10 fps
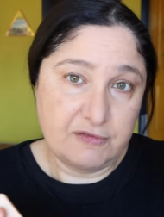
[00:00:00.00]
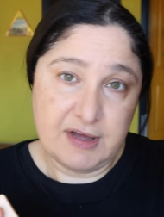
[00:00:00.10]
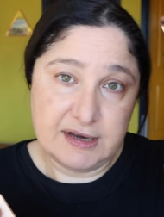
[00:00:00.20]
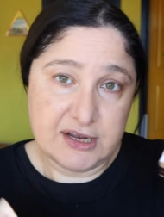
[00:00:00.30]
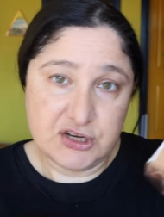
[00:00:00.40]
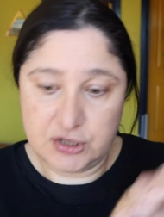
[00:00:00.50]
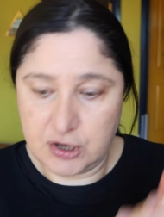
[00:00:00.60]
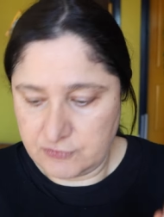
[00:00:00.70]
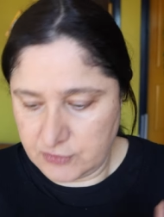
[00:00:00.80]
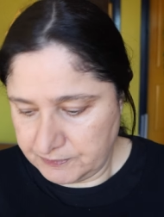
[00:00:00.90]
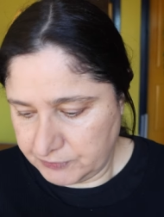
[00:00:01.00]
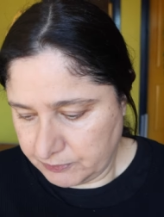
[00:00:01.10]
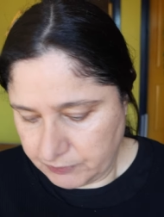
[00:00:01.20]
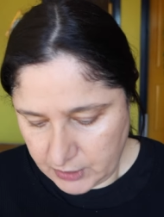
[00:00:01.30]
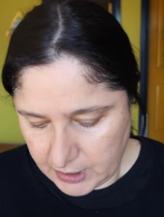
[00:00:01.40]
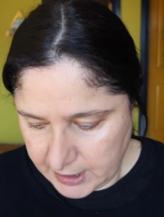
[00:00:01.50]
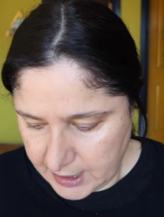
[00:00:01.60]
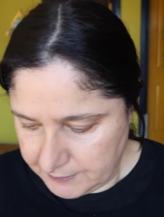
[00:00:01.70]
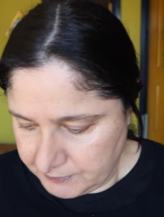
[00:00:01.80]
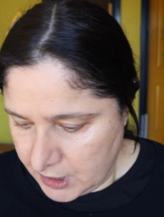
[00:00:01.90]
foundation over it.
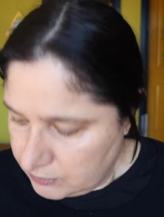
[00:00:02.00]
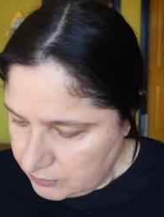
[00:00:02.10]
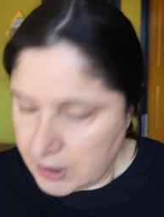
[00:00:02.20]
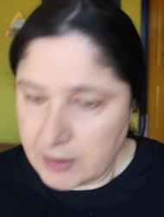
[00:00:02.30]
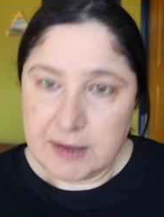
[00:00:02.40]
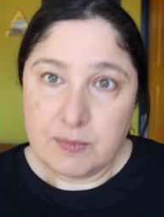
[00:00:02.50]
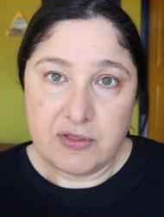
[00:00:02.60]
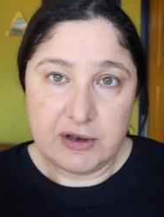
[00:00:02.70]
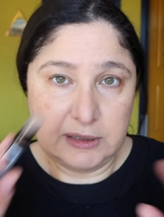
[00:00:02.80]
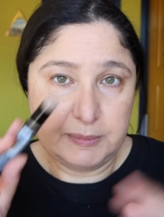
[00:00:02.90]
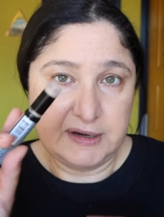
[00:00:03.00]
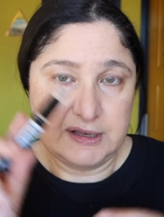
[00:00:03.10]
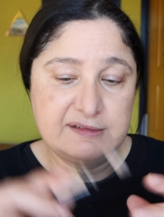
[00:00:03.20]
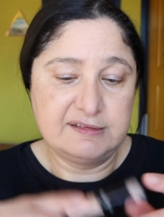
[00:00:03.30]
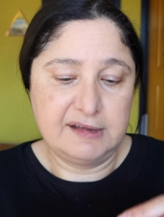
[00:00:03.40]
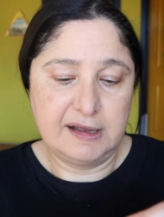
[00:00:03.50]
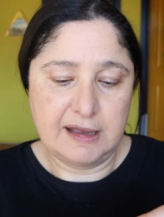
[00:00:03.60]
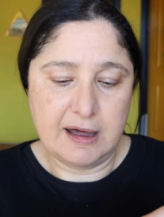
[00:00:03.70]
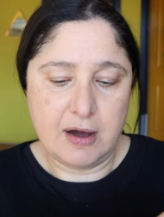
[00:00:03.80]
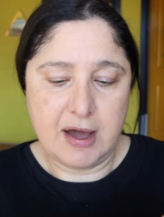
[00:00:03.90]
Okay, going in with a little bit of concealer.
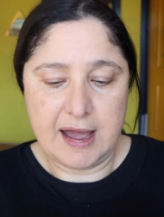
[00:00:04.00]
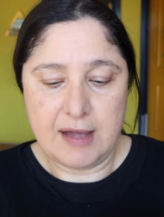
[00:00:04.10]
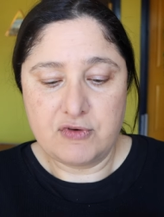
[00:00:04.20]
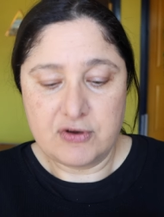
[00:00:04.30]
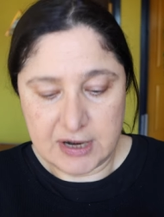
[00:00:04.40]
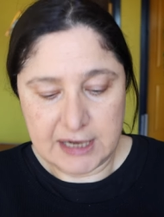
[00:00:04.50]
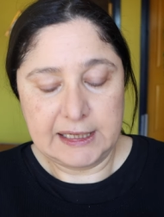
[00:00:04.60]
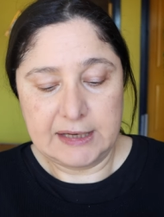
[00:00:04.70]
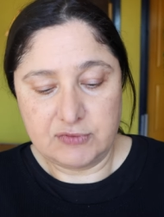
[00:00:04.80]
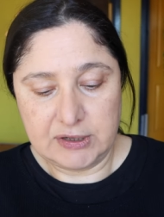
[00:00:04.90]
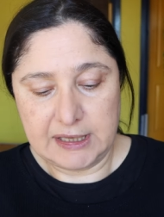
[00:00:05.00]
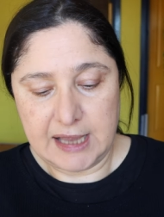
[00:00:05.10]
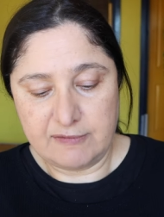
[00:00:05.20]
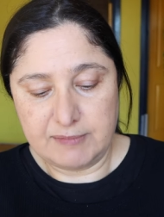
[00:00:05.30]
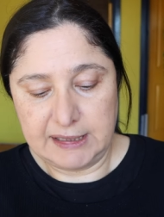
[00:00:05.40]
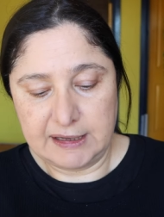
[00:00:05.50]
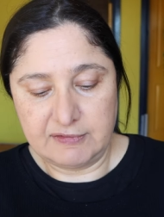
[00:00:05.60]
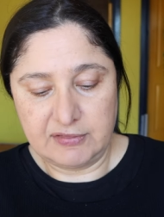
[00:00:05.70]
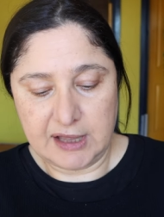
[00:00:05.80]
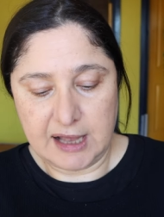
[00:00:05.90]
I really, really have been
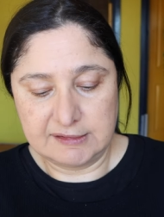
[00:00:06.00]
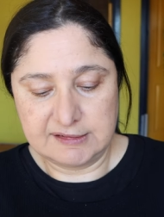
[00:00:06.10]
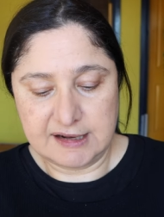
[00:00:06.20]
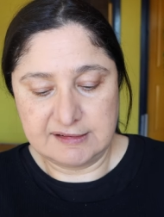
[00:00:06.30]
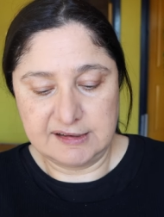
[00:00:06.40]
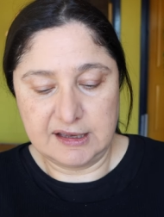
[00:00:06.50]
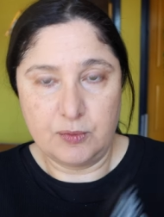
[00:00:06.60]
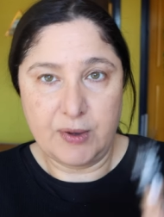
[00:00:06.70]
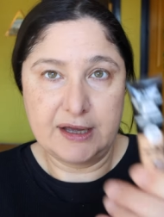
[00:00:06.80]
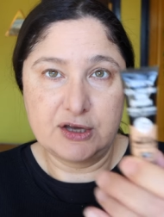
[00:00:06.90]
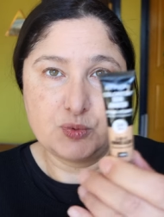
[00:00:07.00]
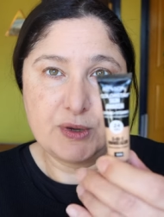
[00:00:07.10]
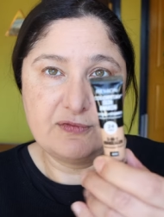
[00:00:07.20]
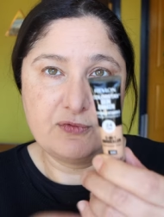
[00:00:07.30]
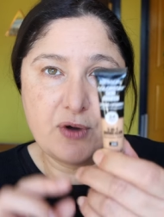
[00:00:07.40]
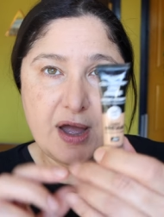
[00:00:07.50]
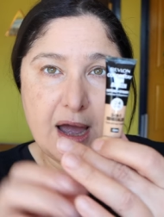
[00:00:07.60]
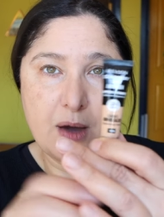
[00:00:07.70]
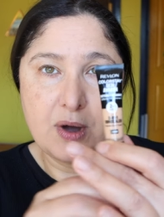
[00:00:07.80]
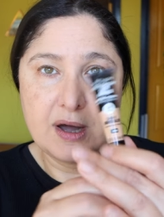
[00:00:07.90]
loving the Colour Stay Skin Awaken 24
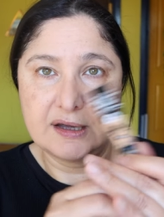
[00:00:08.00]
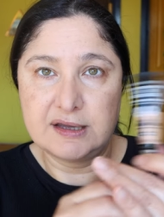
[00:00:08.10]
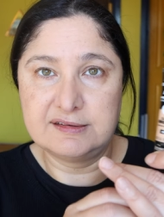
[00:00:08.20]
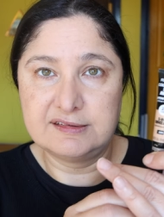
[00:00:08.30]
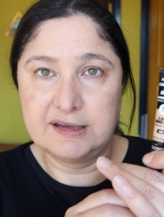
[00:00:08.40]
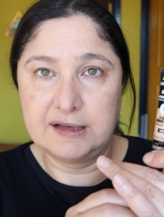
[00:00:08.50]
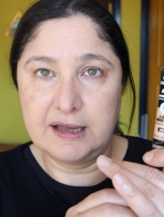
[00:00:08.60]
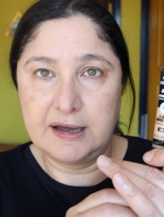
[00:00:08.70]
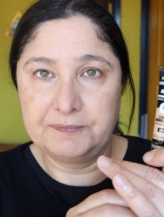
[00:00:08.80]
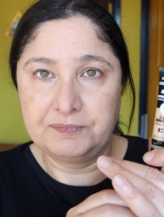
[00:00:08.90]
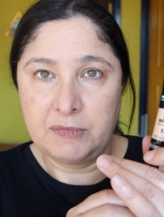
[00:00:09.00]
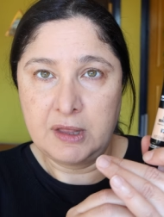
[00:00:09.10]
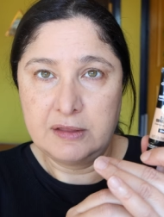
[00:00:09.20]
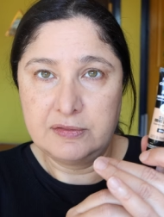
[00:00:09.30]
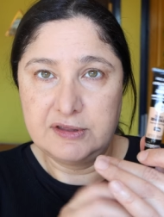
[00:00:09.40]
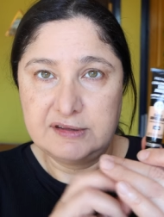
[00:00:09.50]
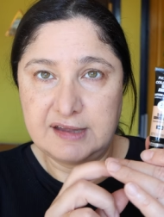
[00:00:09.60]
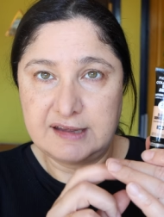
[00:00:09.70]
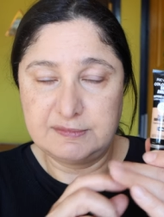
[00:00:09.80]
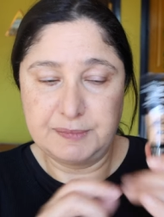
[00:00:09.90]
Hour Concealer. This
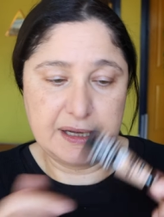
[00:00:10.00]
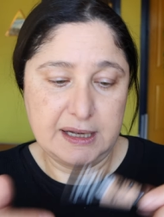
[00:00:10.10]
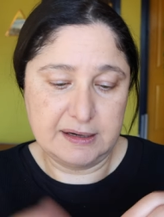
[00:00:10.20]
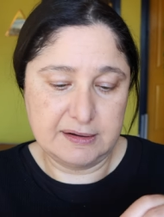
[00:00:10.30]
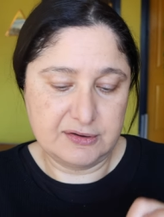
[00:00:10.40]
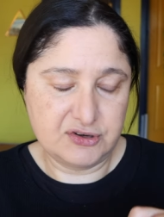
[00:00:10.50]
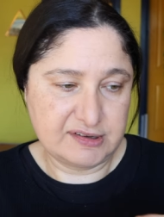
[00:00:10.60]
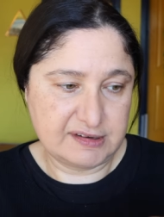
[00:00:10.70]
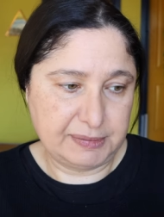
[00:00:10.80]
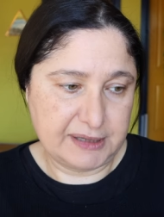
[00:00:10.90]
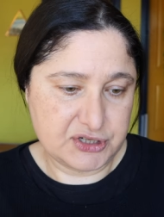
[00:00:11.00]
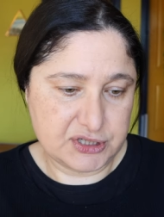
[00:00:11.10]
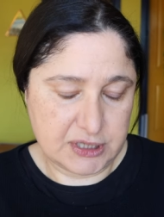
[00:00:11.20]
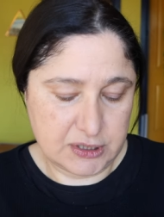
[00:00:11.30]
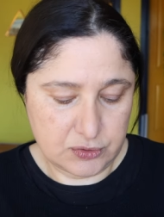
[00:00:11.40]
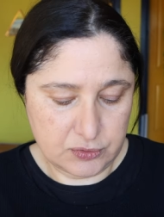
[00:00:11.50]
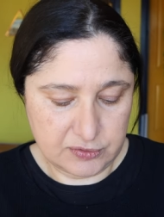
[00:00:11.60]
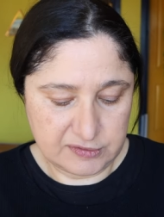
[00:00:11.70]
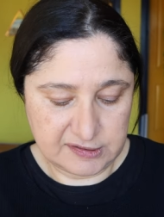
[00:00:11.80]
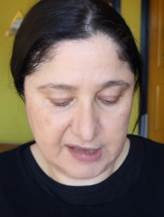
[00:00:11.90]
has been just a pleasure to
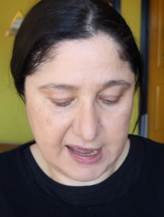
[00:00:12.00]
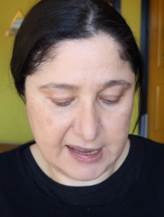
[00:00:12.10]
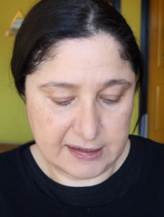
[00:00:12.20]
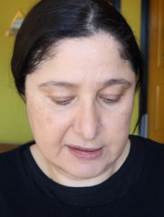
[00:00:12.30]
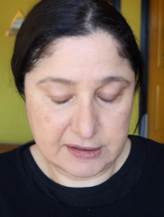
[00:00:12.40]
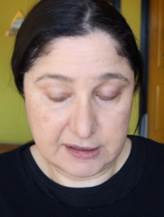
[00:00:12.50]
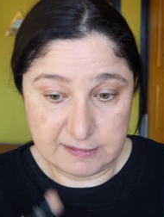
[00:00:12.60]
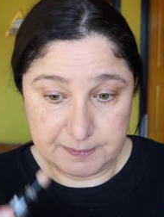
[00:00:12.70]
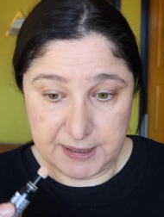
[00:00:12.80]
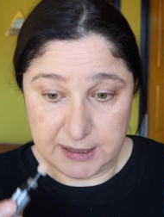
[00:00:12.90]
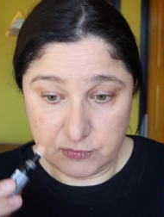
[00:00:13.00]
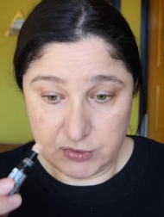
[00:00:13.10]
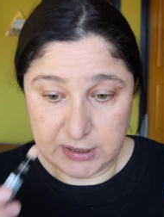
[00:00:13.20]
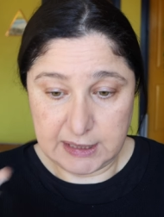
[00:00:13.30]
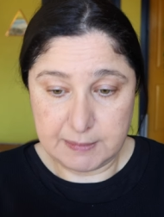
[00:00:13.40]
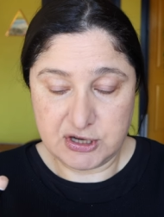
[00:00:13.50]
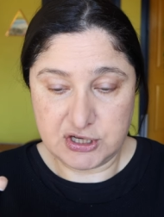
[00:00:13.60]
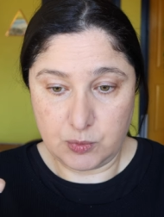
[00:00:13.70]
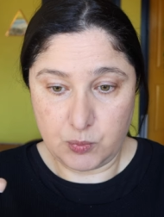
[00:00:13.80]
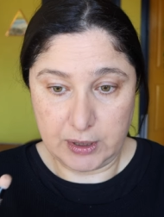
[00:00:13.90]
use and it's been really
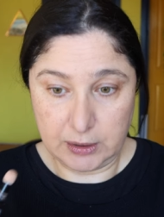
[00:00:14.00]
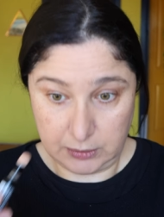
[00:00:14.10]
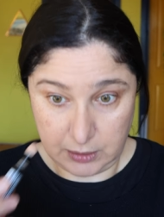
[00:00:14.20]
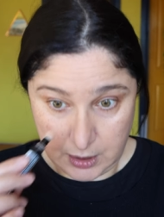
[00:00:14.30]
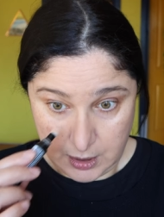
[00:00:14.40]
meshing well